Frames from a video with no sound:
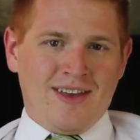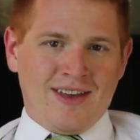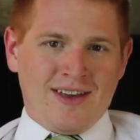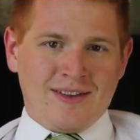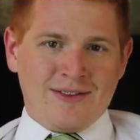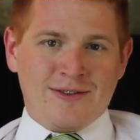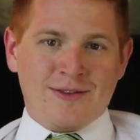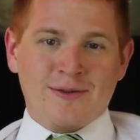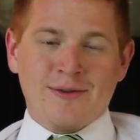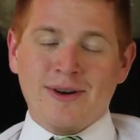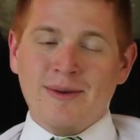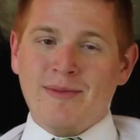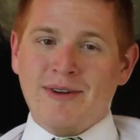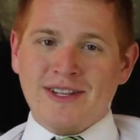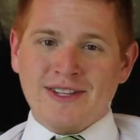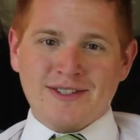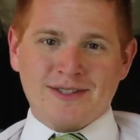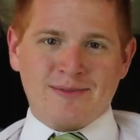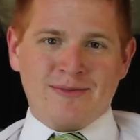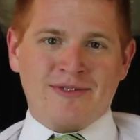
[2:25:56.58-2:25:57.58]
And 3
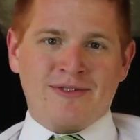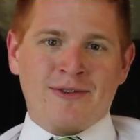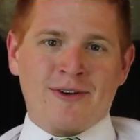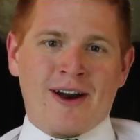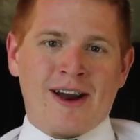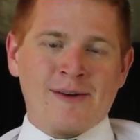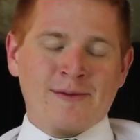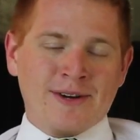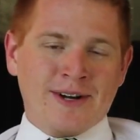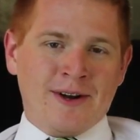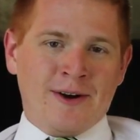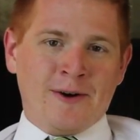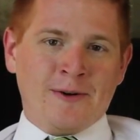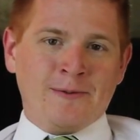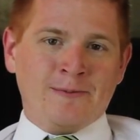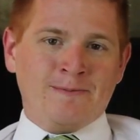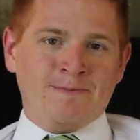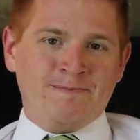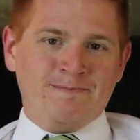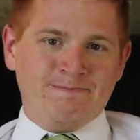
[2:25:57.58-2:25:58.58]
months before I went
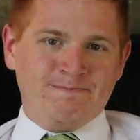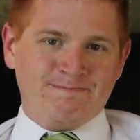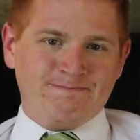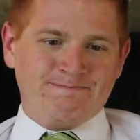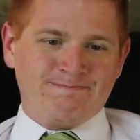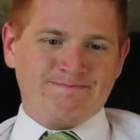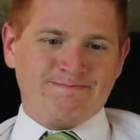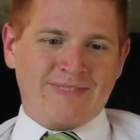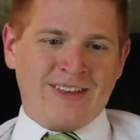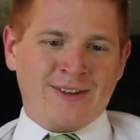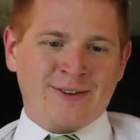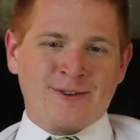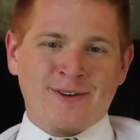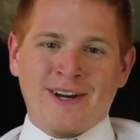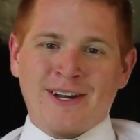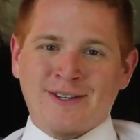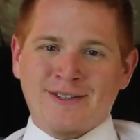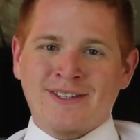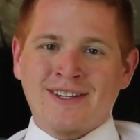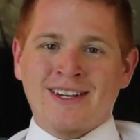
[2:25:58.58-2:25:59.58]
home, Elder
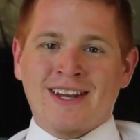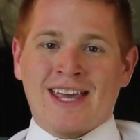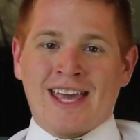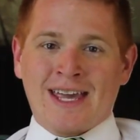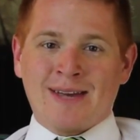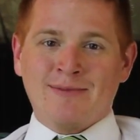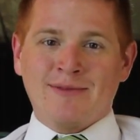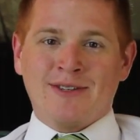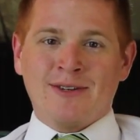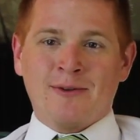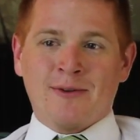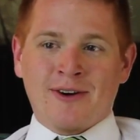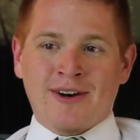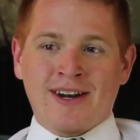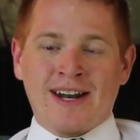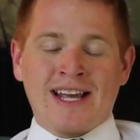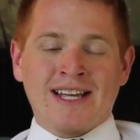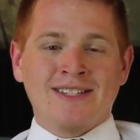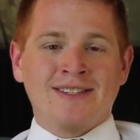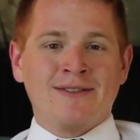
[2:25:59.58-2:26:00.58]
Nelson came to
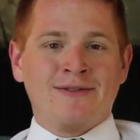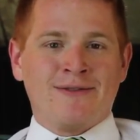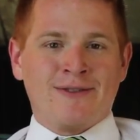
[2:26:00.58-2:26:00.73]
organize the